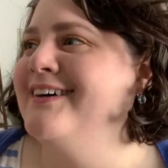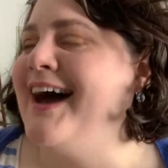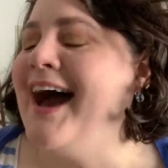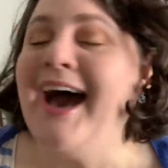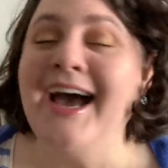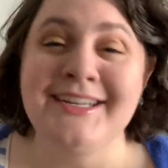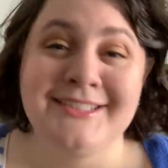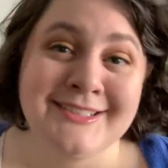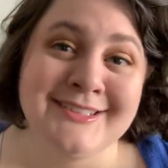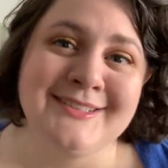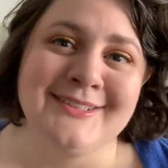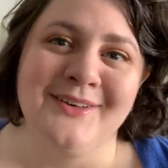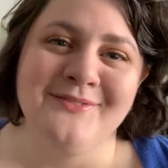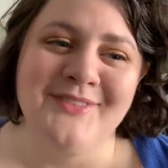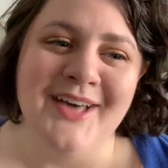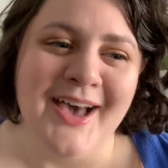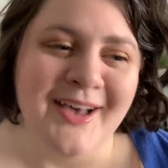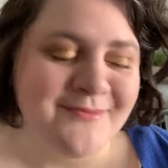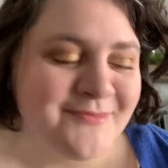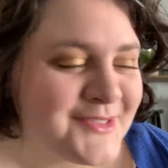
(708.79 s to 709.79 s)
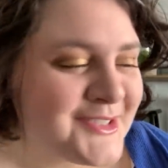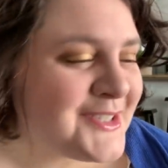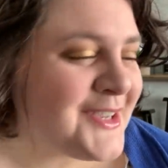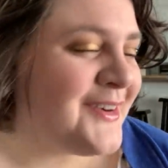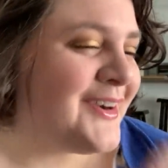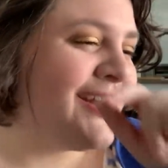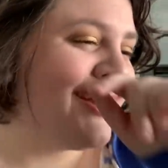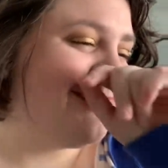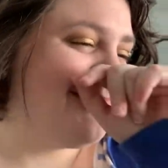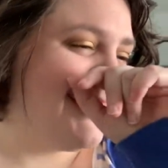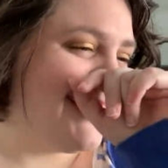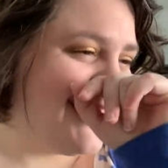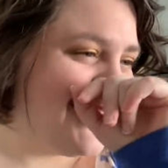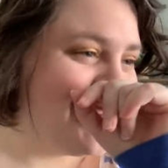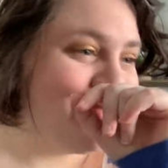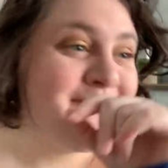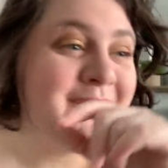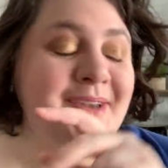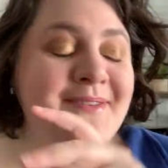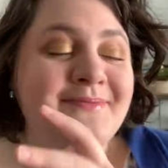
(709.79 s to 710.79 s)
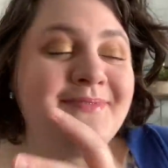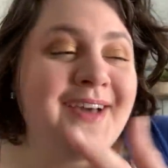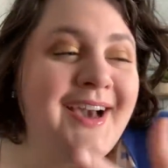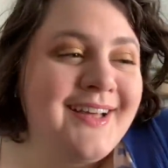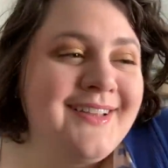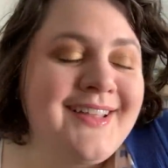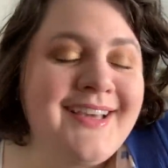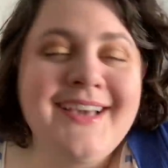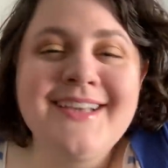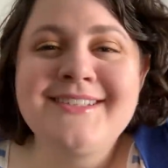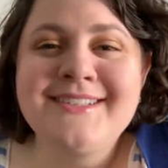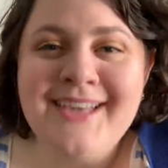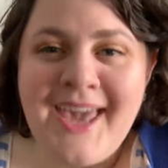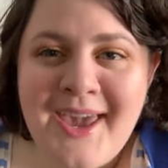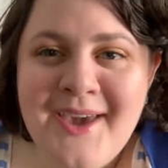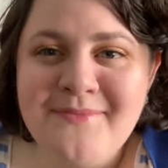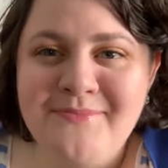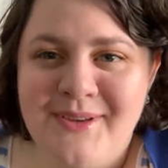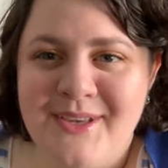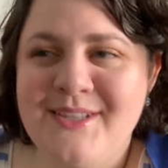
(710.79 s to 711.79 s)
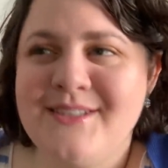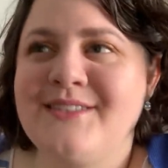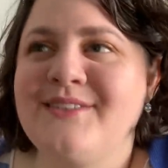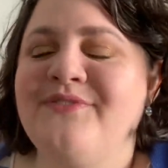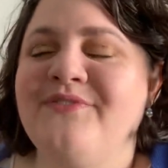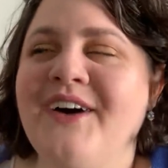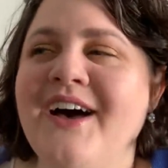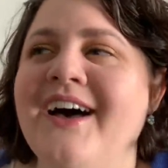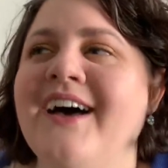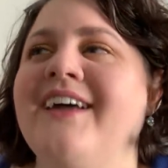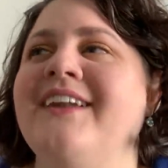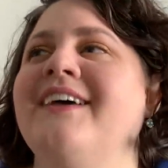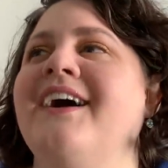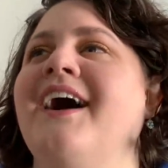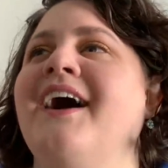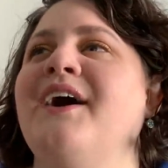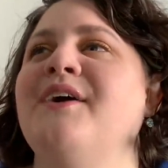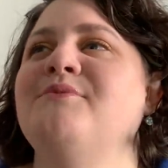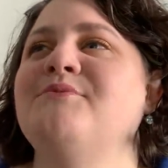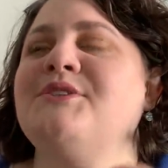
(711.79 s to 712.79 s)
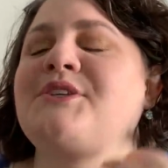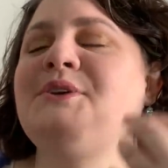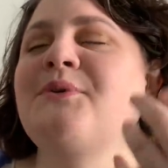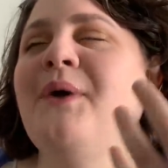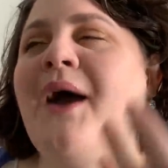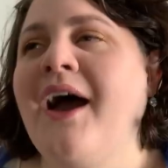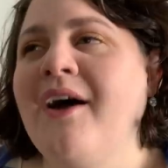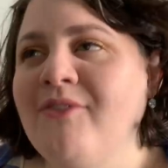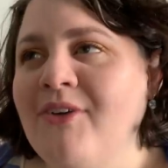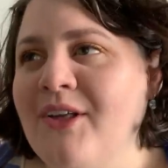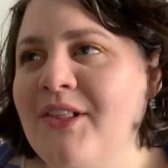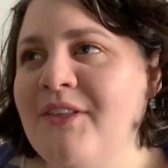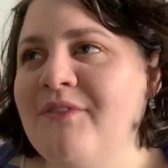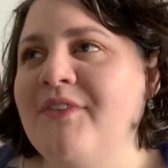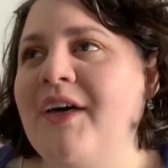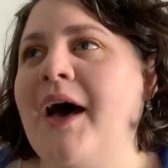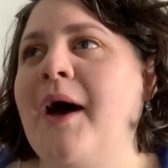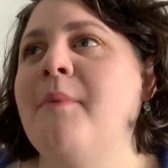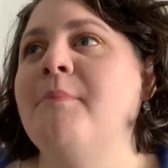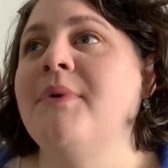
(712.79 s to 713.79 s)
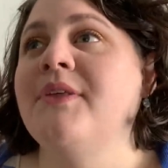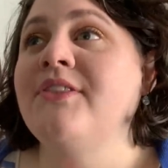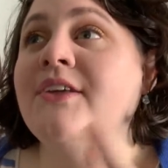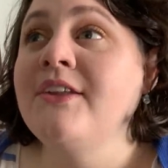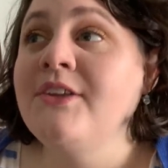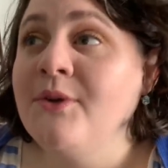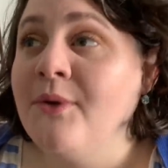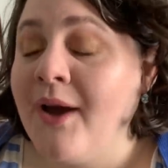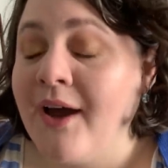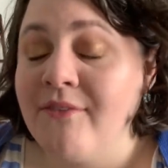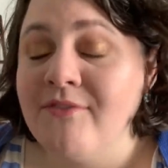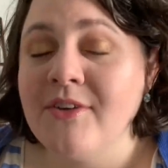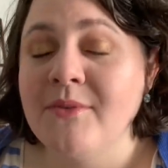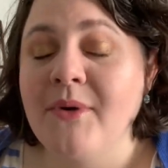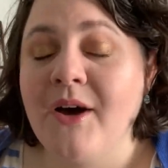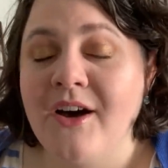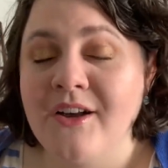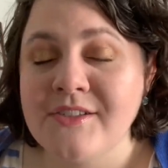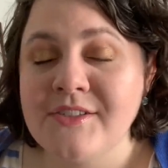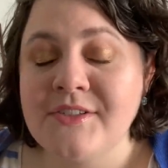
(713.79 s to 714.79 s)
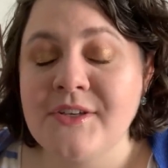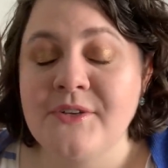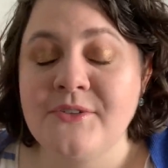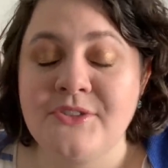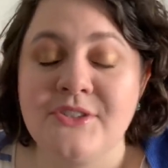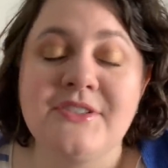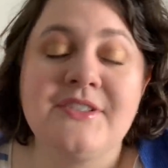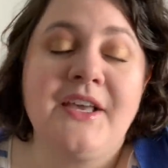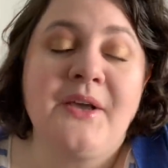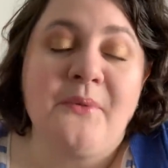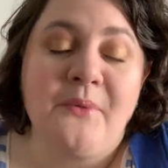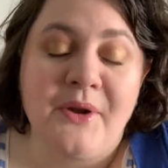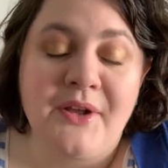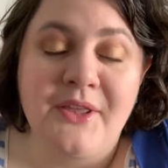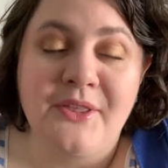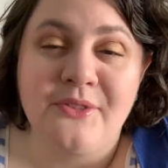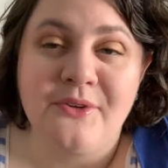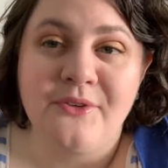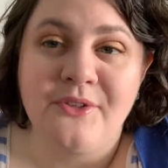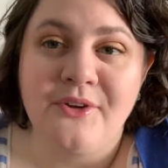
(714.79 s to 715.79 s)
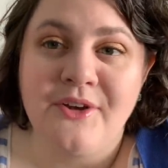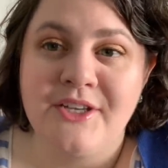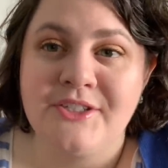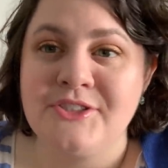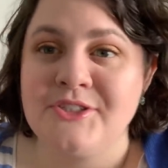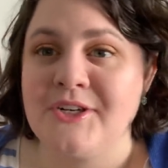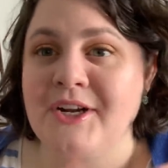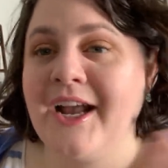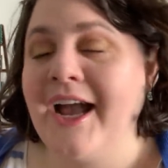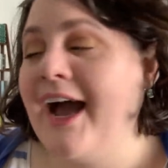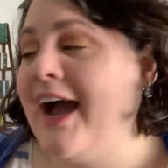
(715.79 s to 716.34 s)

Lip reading: I just love that. So anyway, it's campy, it's fun. So you have all of that, but then you have them also just like working through their history.